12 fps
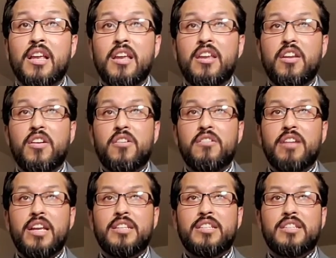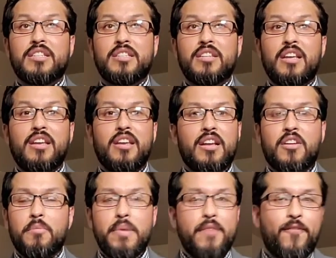it
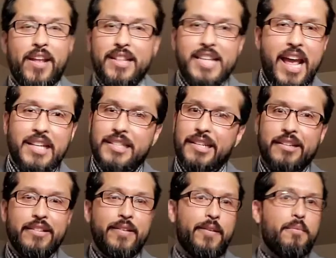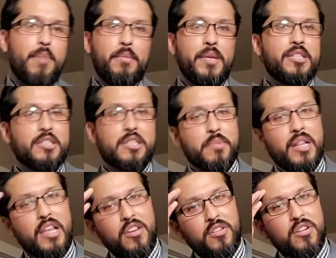could be fantastic. It may be just something
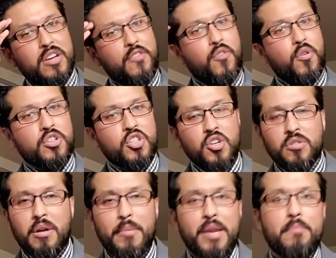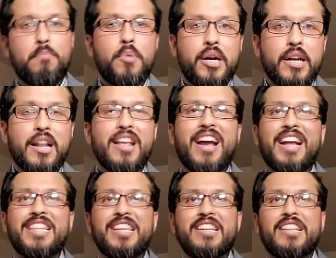that you're looking for too. I mean, but at
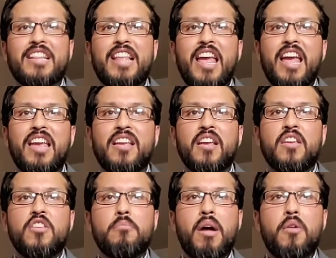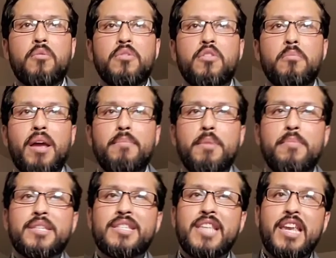the end of the day, you might be
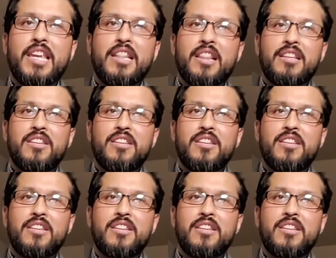mistaking,